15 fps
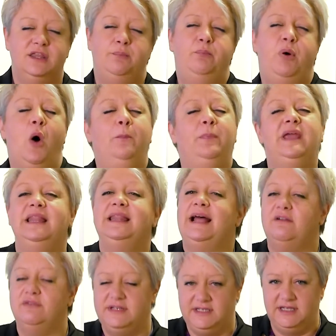
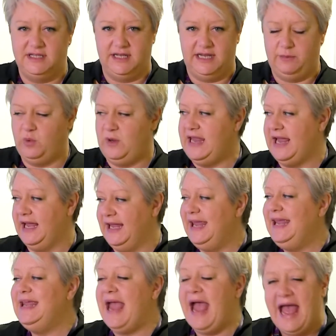popularity that
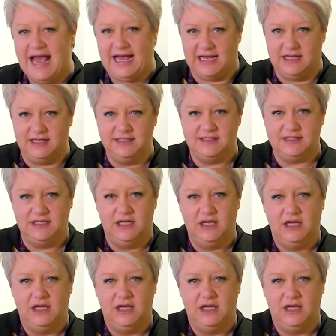he has,